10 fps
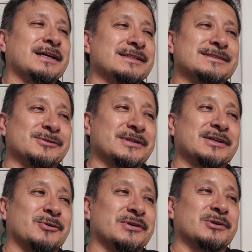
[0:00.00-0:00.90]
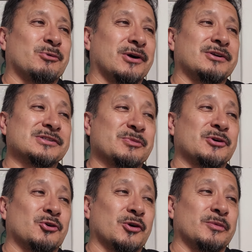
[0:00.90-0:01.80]
still can go underwater and is
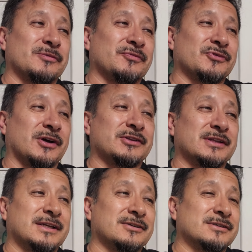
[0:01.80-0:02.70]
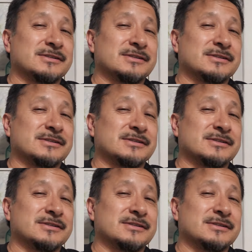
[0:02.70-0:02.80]
more durable. Talk to you later.